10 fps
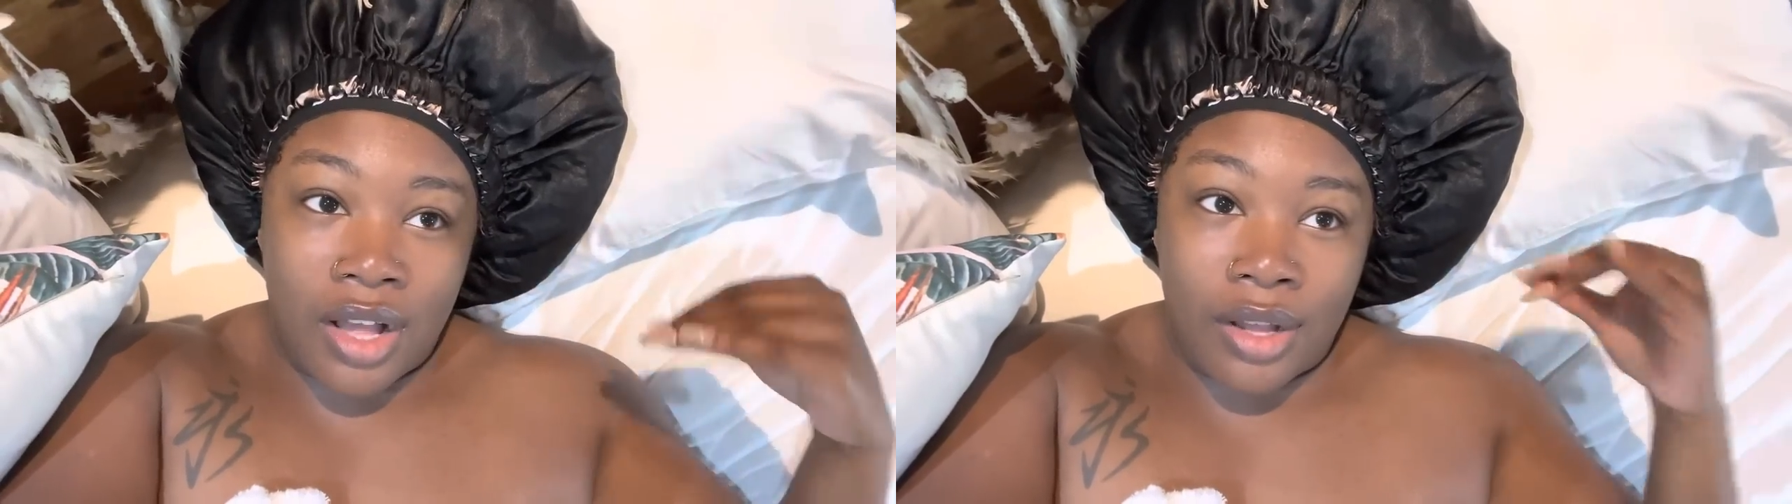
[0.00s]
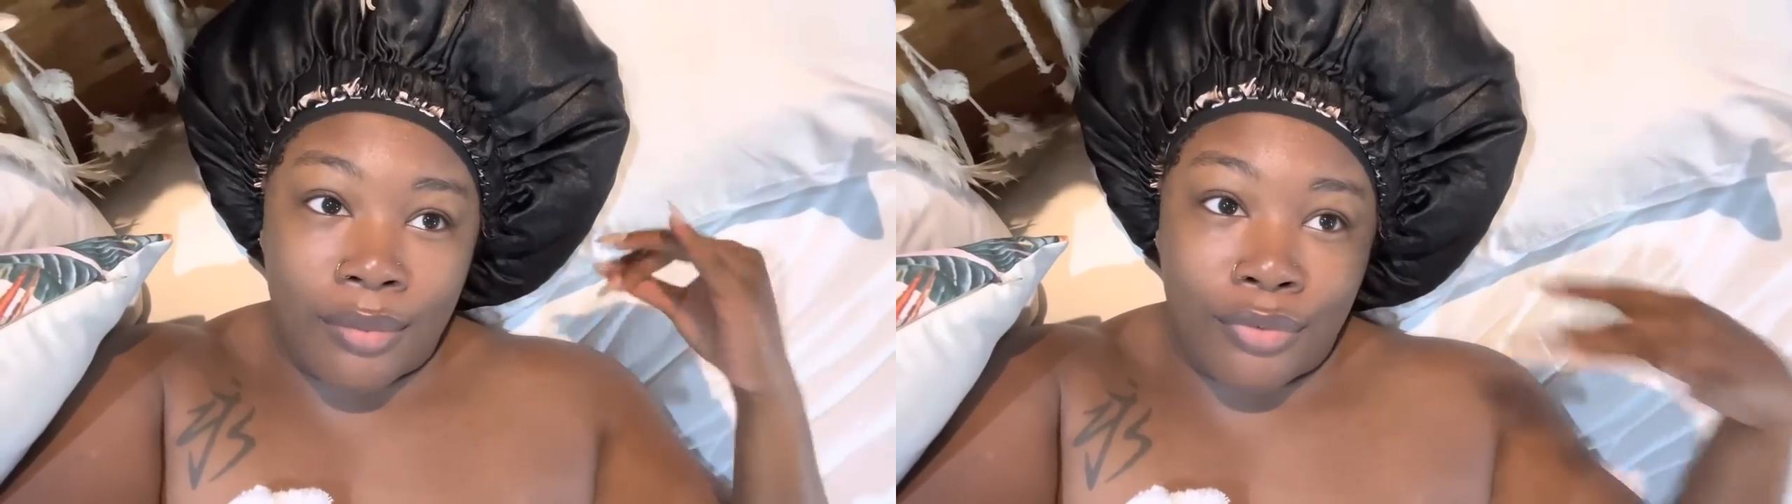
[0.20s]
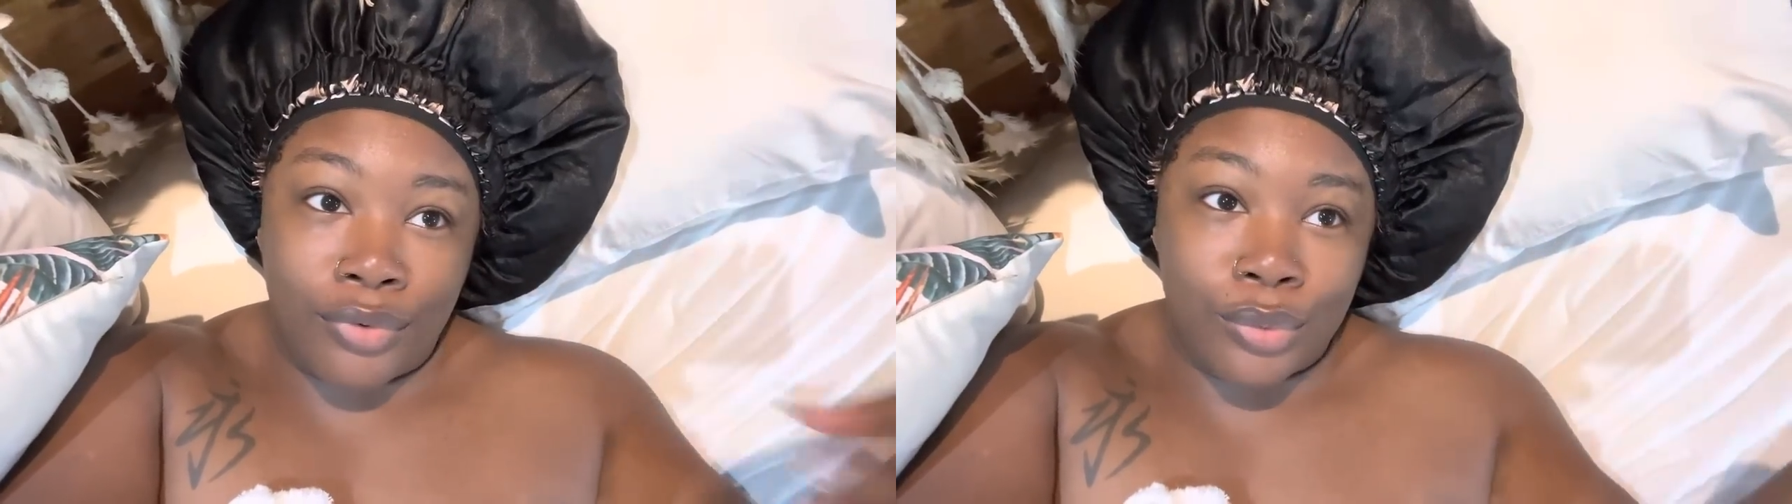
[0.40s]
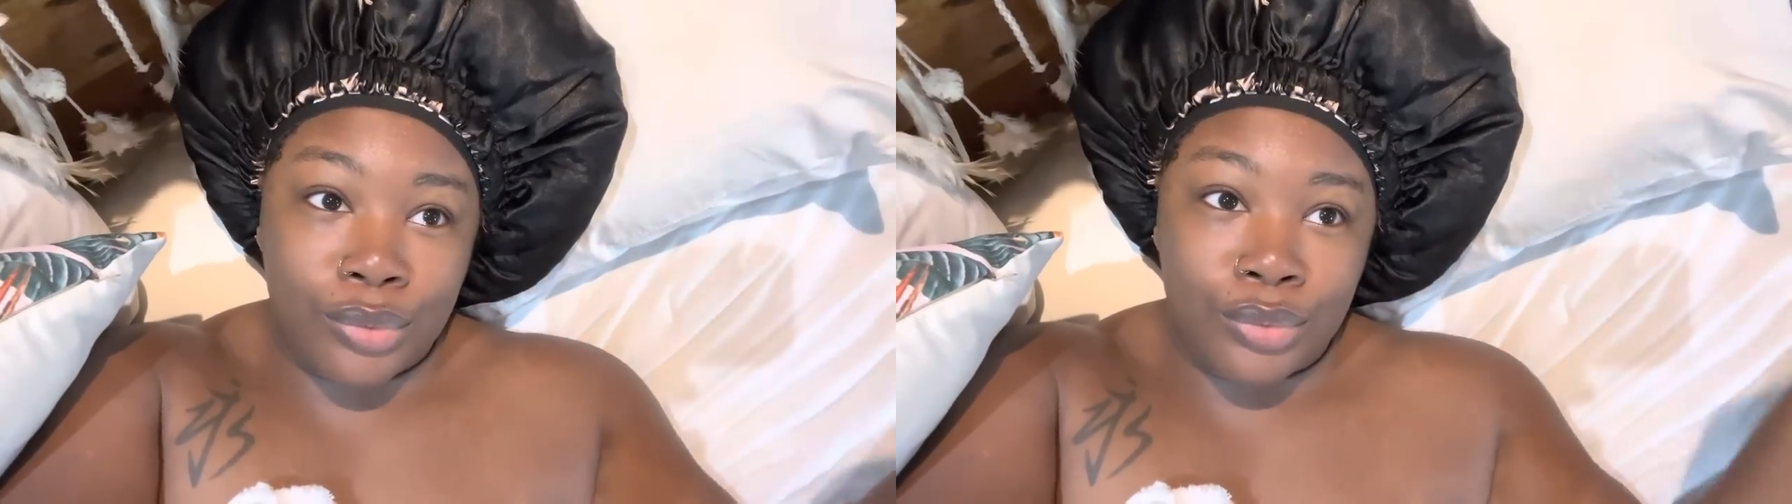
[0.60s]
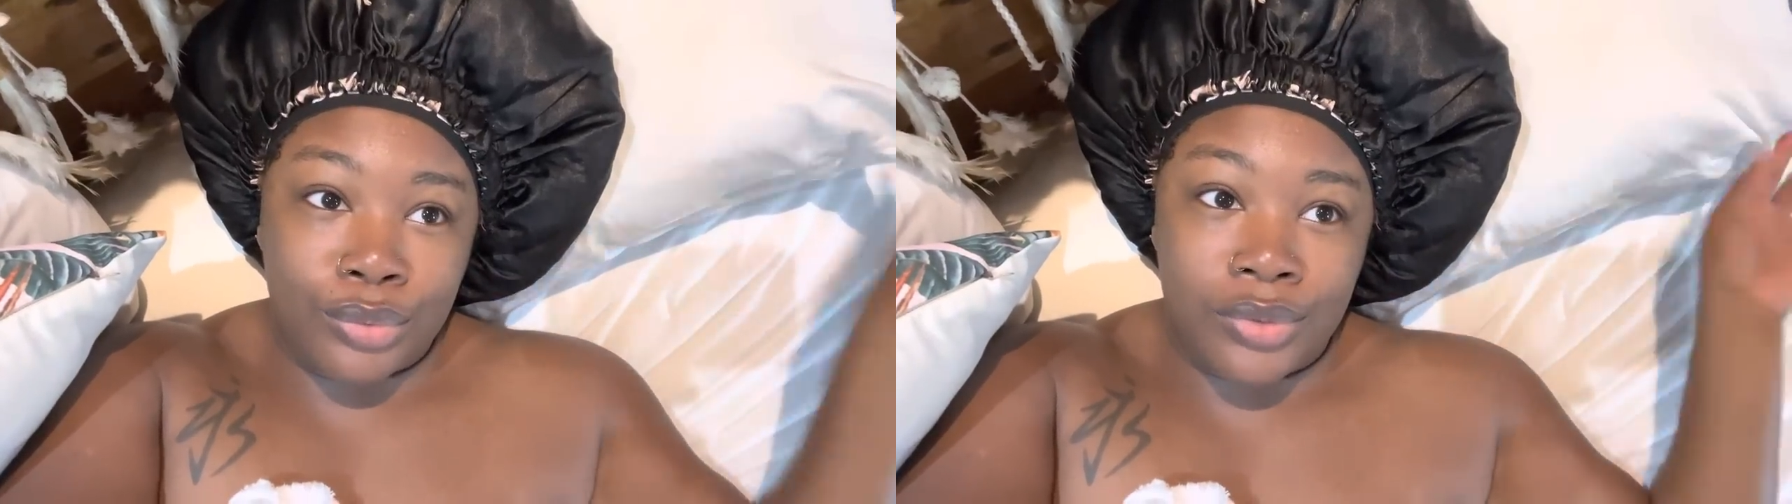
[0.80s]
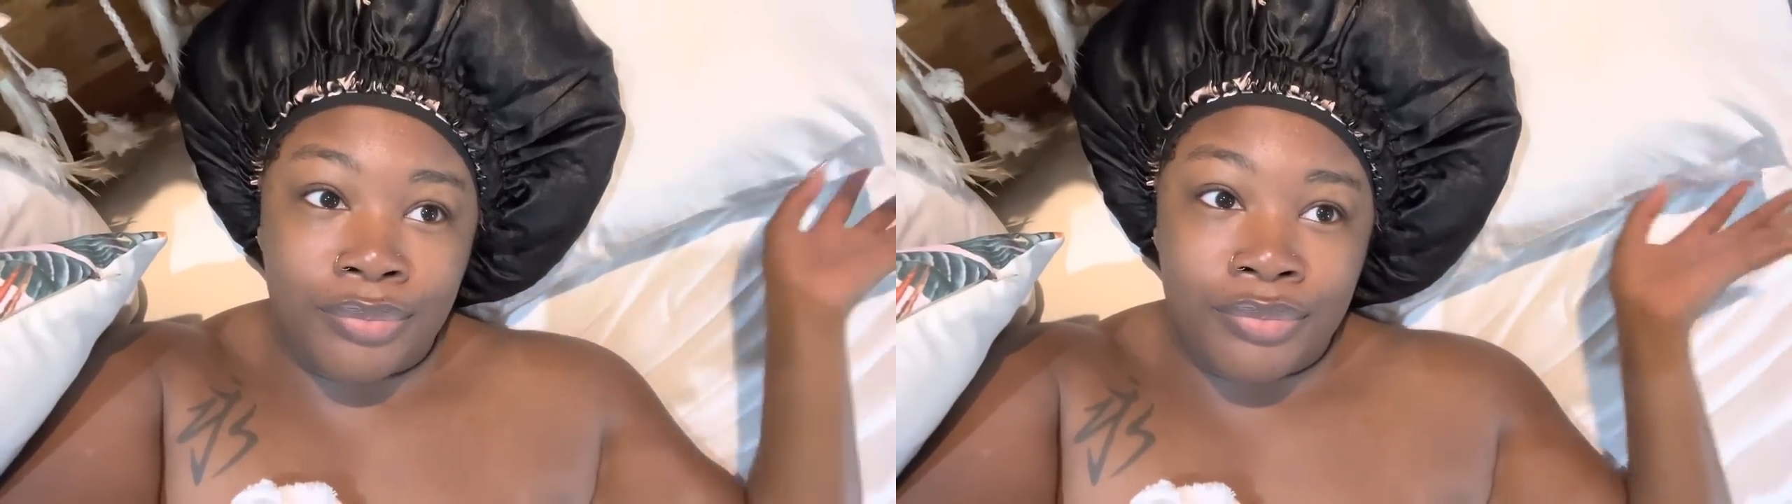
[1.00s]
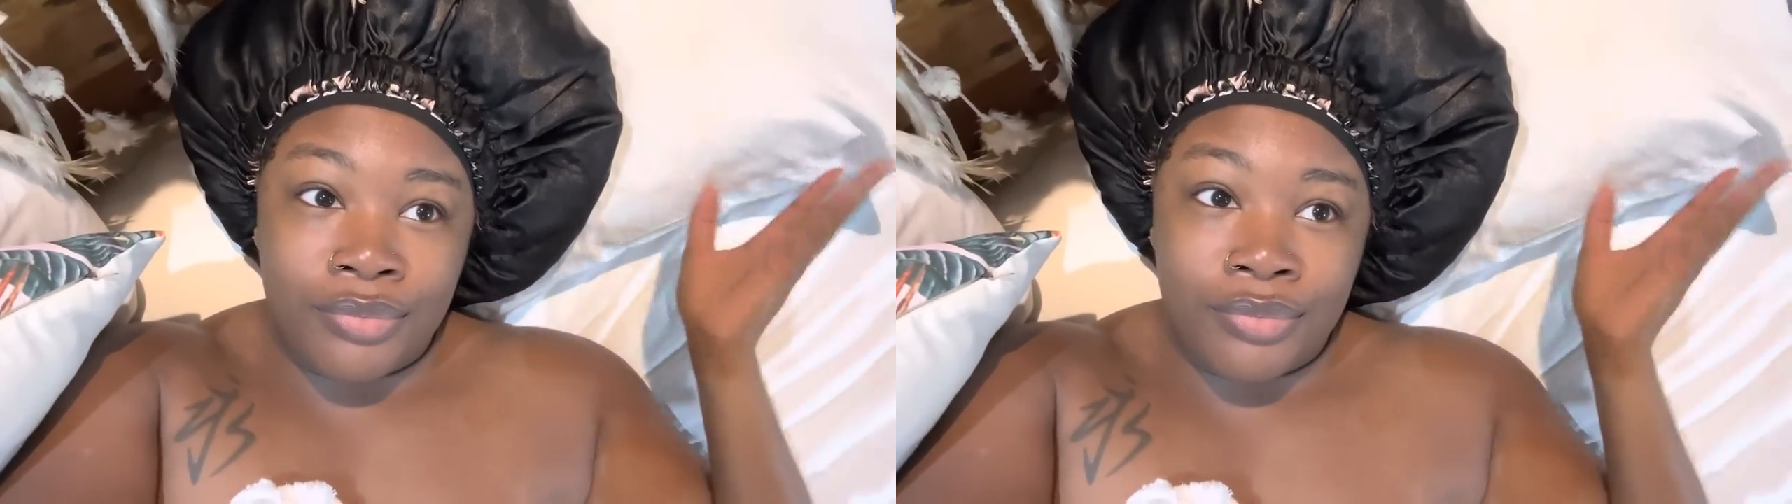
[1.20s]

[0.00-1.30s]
um, food.